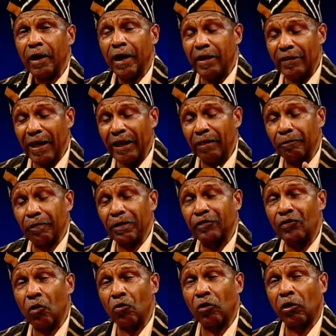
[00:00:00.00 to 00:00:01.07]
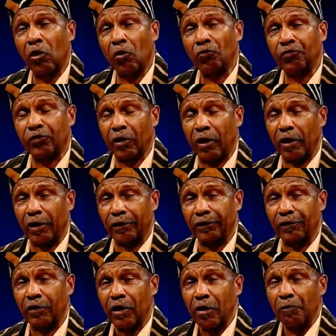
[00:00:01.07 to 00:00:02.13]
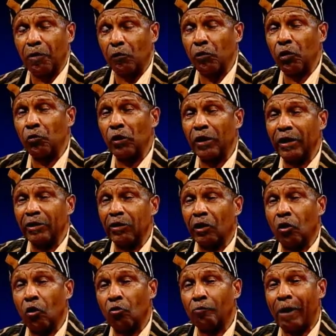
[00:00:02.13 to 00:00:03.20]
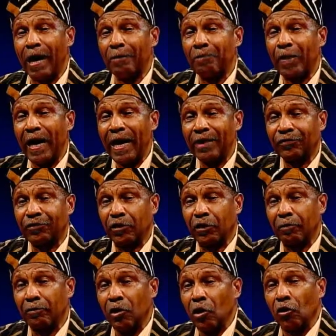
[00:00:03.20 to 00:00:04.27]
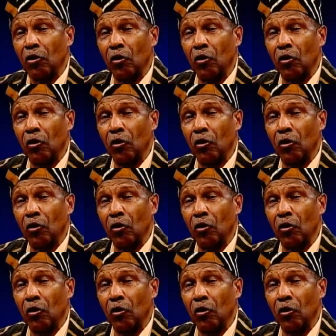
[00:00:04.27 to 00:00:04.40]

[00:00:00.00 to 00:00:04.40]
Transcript: And they can be so close to us, but we're willing to go right past them,